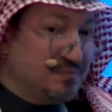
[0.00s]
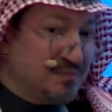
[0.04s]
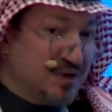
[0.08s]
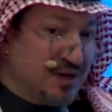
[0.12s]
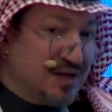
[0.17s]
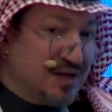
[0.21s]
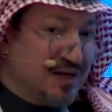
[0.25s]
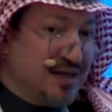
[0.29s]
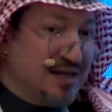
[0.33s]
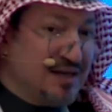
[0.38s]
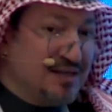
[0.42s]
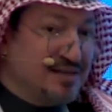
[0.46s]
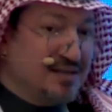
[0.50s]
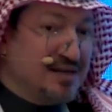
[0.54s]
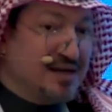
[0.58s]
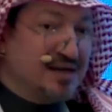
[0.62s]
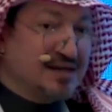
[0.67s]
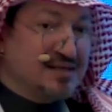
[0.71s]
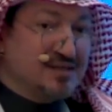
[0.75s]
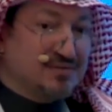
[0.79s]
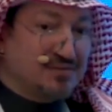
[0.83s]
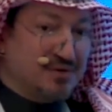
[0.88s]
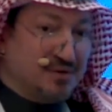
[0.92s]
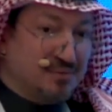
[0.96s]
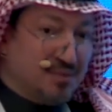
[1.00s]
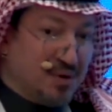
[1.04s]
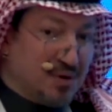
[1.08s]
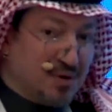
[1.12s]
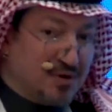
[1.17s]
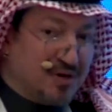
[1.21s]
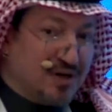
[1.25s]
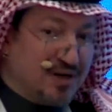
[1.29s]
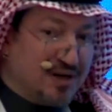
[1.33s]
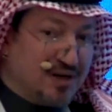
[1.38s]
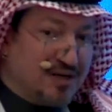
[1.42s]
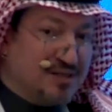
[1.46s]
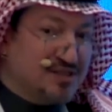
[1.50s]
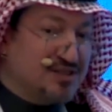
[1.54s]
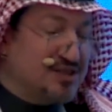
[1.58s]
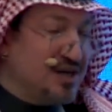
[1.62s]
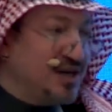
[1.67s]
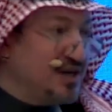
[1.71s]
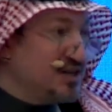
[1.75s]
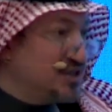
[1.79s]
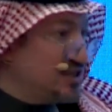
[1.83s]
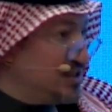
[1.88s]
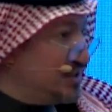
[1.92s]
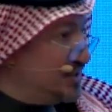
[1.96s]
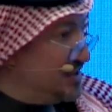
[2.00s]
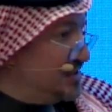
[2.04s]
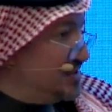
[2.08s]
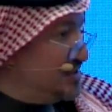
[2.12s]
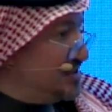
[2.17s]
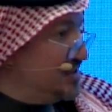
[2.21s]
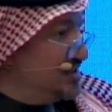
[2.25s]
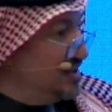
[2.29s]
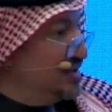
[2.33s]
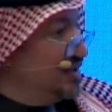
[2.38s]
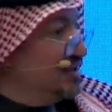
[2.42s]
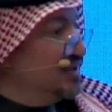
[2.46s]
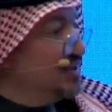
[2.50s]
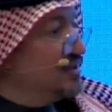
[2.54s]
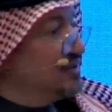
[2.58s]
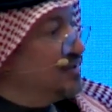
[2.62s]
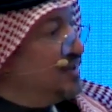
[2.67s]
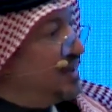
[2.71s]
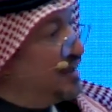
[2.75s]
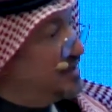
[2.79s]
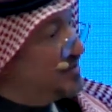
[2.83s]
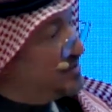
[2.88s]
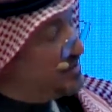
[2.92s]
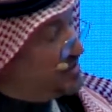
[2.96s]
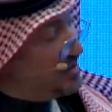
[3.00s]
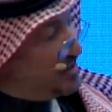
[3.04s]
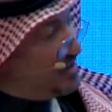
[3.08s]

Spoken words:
leaders, from organizations that